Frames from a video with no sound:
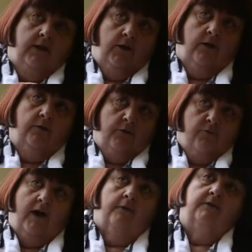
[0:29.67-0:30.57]
you know, the
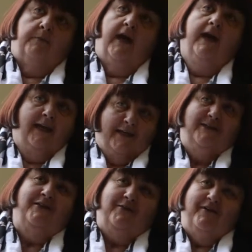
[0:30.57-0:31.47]
round peg
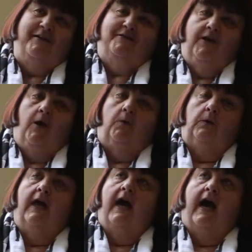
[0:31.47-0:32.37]
into the round
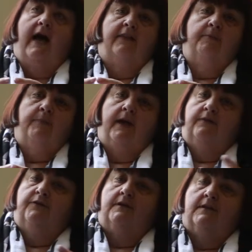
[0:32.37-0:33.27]
hole, and the
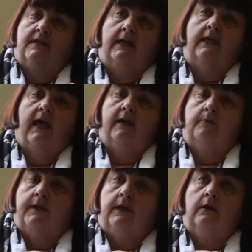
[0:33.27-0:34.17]
benefits then
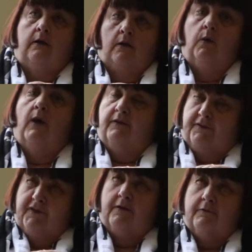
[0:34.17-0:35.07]
can be, you know, quite
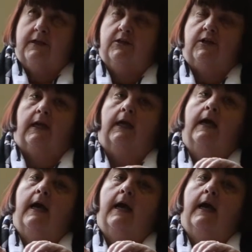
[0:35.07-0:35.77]
far reaching.